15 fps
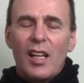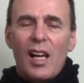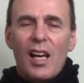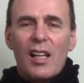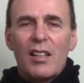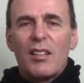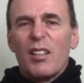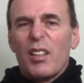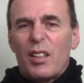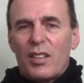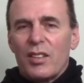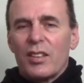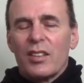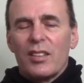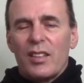And
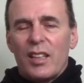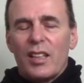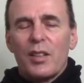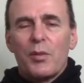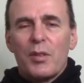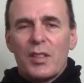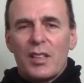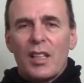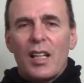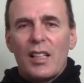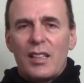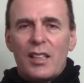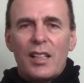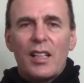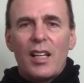clearly there was an
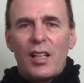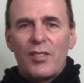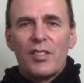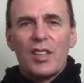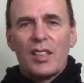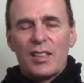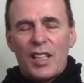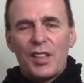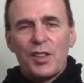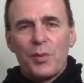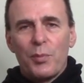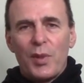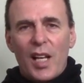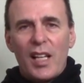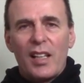idea of
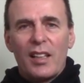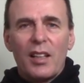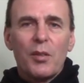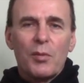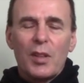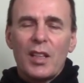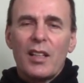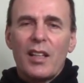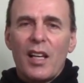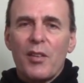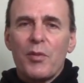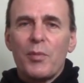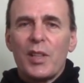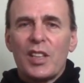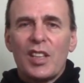succession planning that one day I
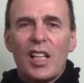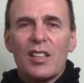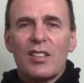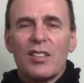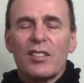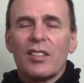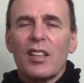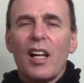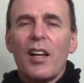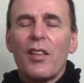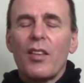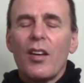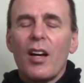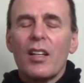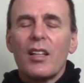would be chancellor. And I
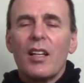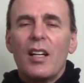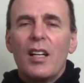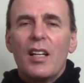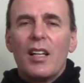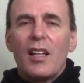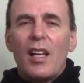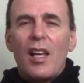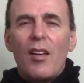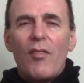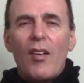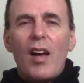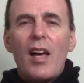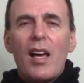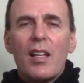thought,
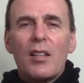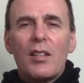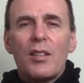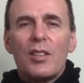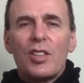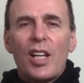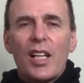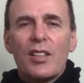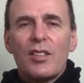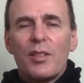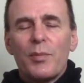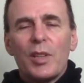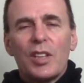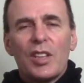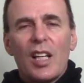if I had the chance to
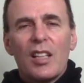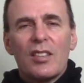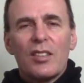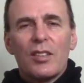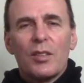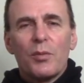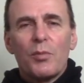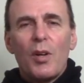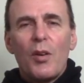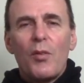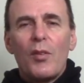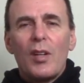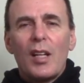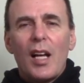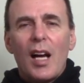be chancellor, what
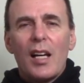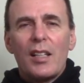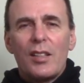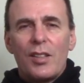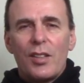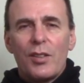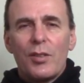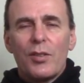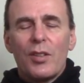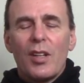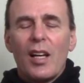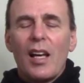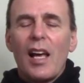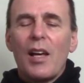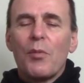would I do?
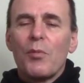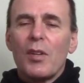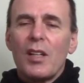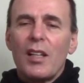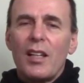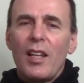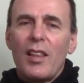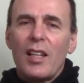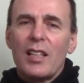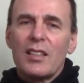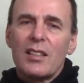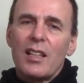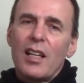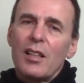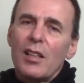And one of the
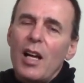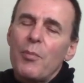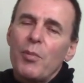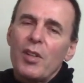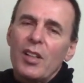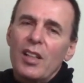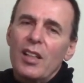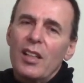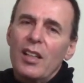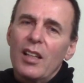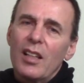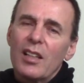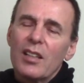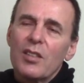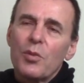things that our eparchy
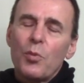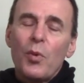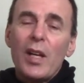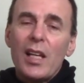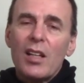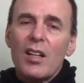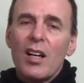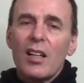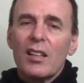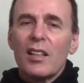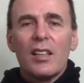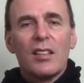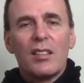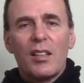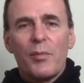is weak on
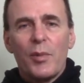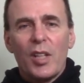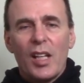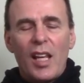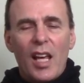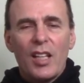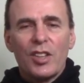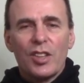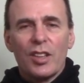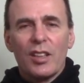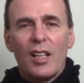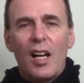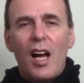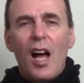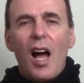is
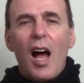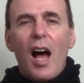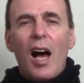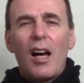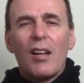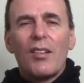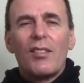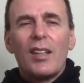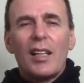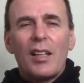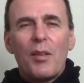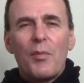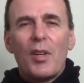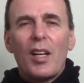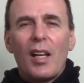communication. How do we
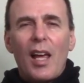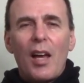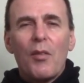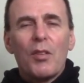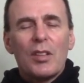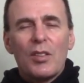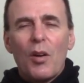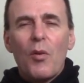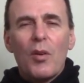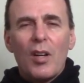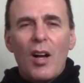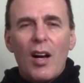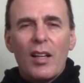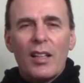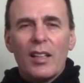communicate what's going
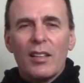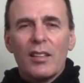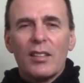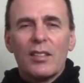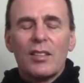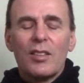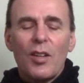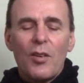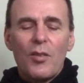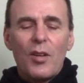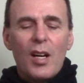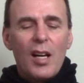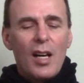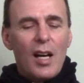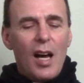on here?
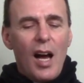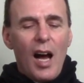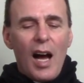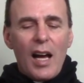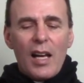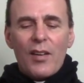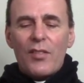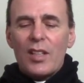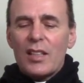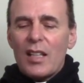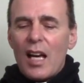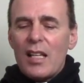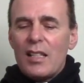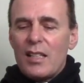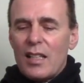So, I have this
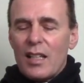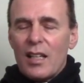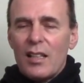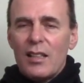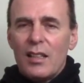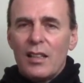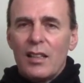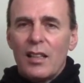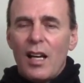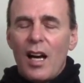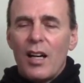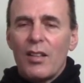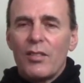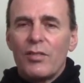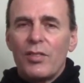idea
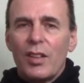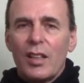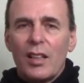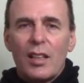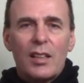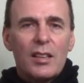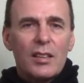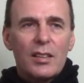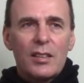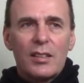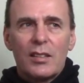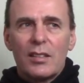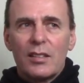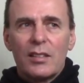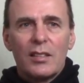of a
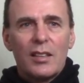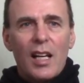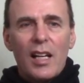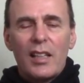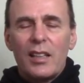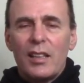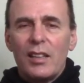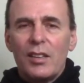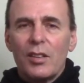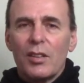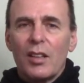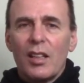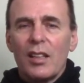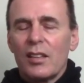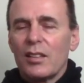90
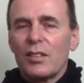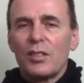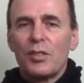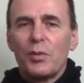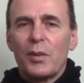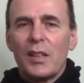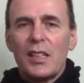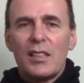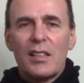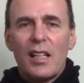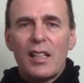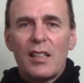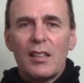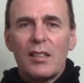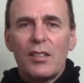or 120
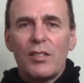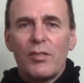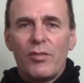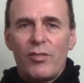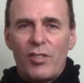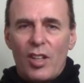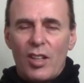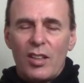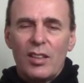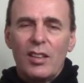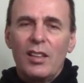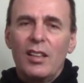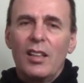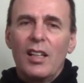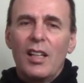second vlog,
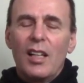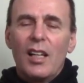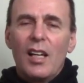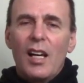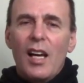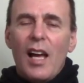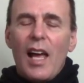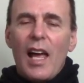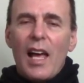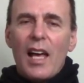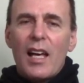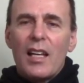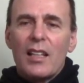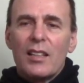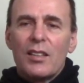
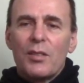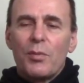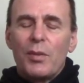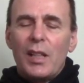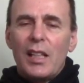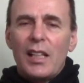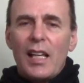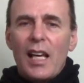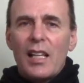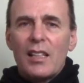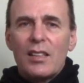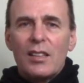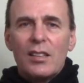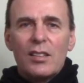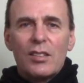and we
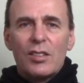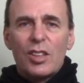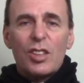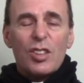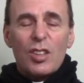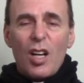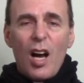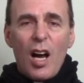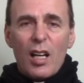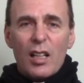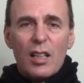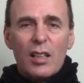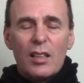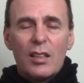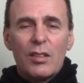can just
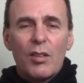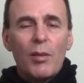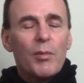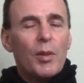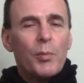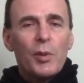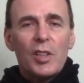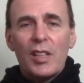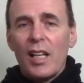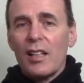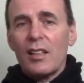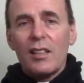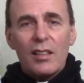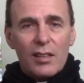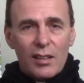talk. So I'm going to
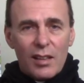pretend